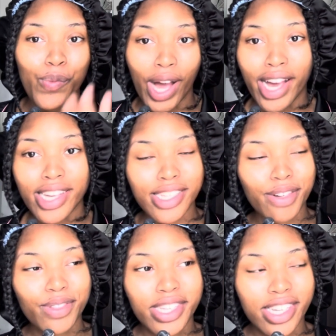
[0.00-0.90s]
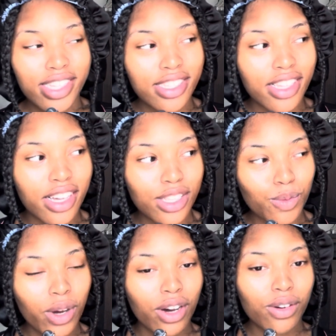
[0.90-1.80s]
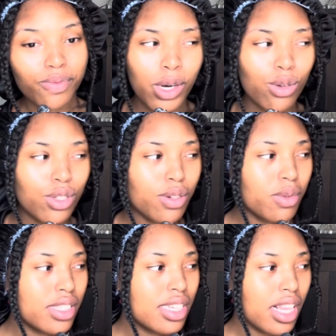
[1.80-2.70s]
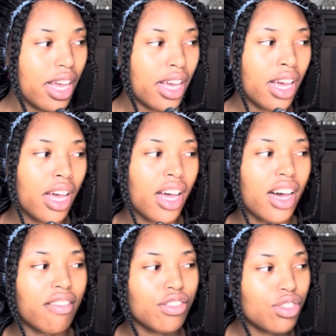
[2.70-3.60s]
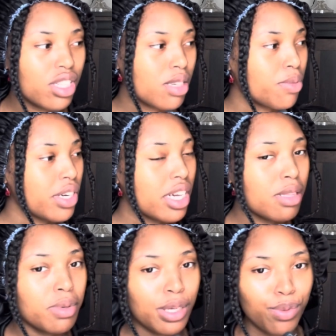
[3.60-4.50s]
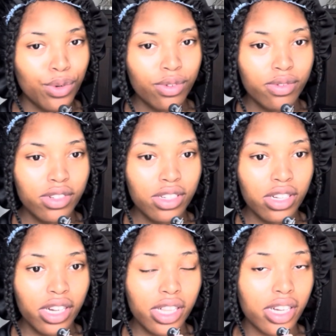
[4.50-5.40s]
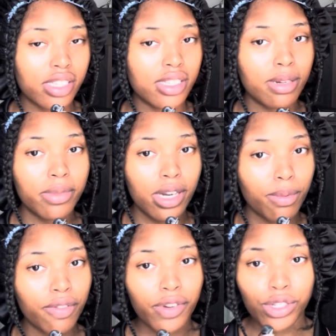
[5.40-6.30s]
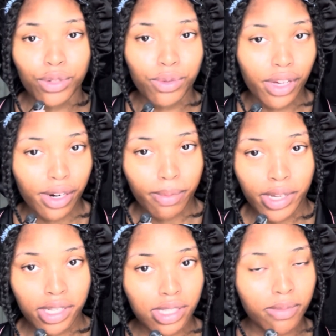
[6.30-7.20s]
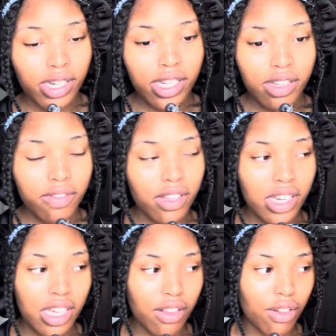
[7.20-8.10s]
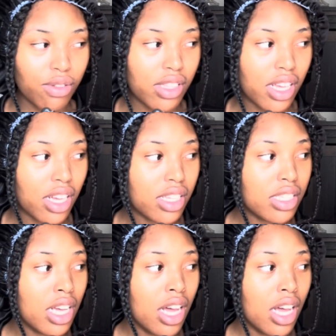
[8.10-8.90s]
I can definitely get into that as well. I also want to like eventually bring in people. Like I said, I'm not a professional therapist. I'm not any of those things.